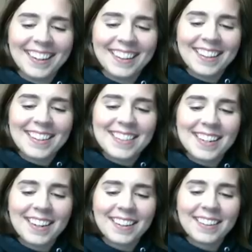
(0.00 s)

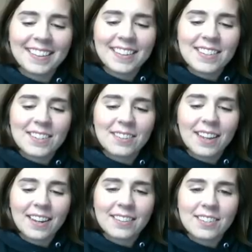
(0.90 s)
Let's do
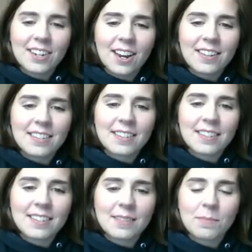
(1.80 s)
that
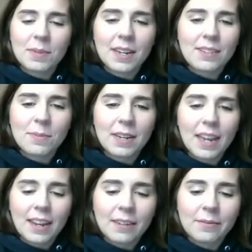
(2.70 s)
just because we
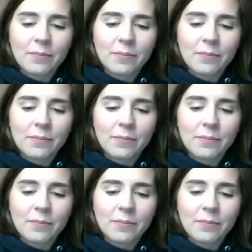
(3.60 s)
can.